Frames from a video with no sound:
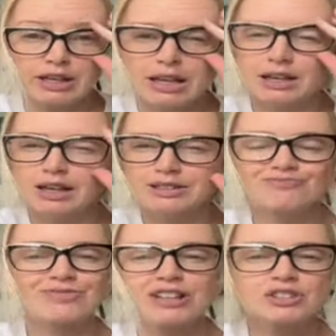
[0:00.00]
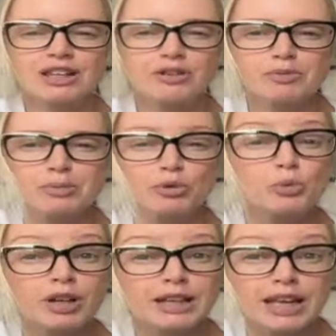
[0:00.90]
I just can't remember
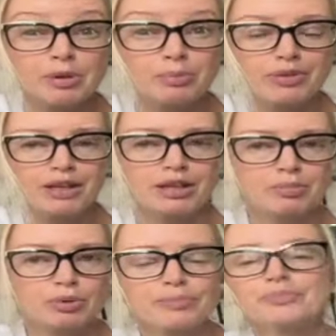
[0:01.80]
where I came up with that number.